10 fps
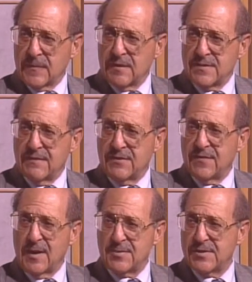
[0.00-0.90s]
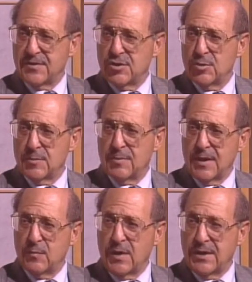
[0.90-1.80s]
75% of the human
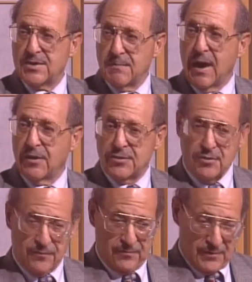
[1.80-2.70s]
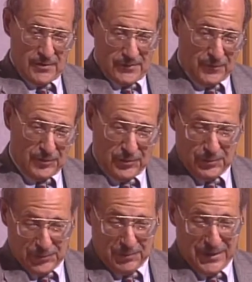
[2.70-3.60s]
brain weight is myelin. You're familiar
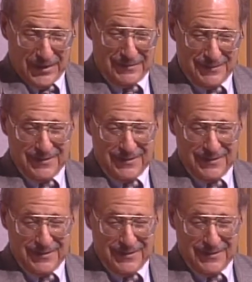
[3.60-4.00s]
with the brain.